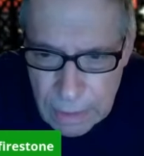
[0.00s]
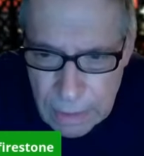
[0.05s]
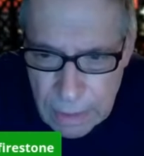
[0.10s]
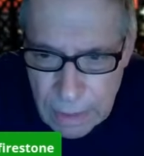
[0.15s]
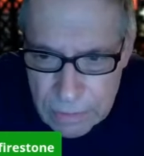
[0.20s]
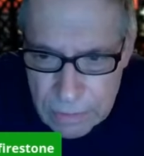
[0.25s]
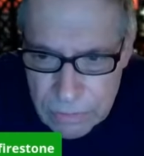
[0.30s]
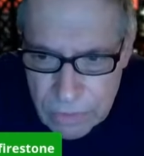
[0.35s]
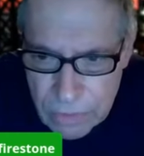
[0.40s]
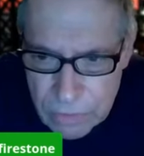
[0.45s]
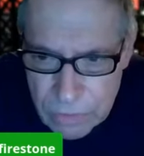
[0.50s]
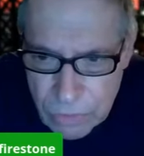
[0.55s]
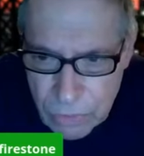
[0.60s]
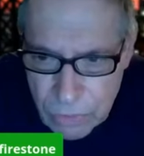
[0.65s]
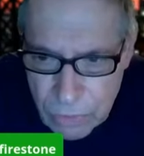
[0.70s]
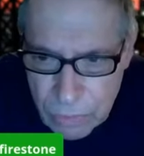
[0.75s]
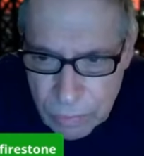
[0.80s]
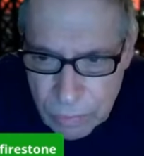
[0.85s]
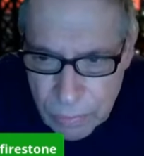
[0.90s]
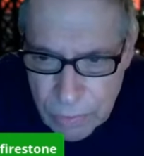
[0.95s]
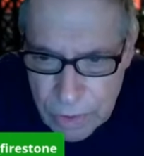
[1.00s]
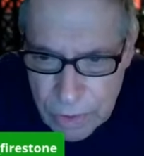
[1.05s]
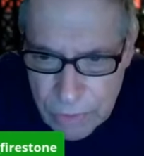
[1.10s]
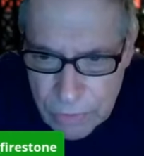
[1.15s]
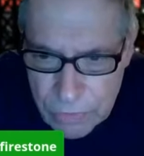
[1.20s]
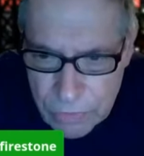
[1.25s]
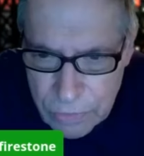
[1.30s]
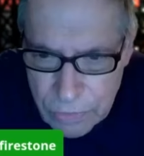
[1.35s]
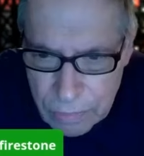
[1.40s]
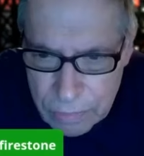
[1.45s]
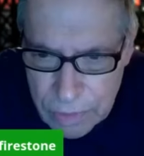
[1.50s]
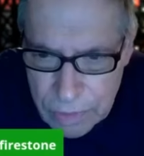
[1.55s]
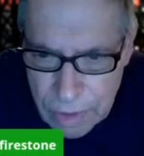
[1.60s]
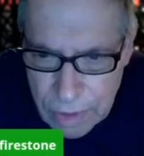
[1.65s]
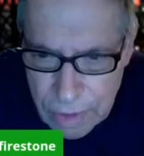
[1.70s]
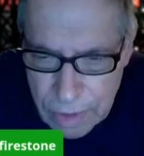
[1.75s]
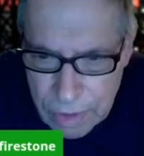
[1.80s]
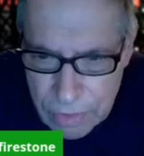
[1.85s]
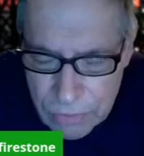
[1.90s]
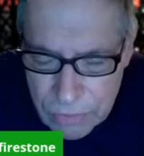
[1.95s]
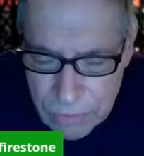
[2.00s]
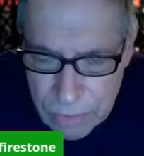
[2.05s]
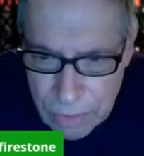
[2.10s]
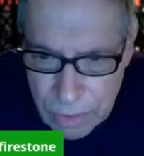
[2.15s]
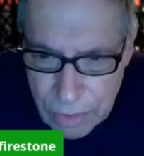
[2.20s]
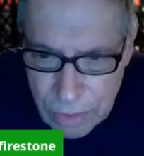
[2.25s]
Kay says, couldn't breathe some days and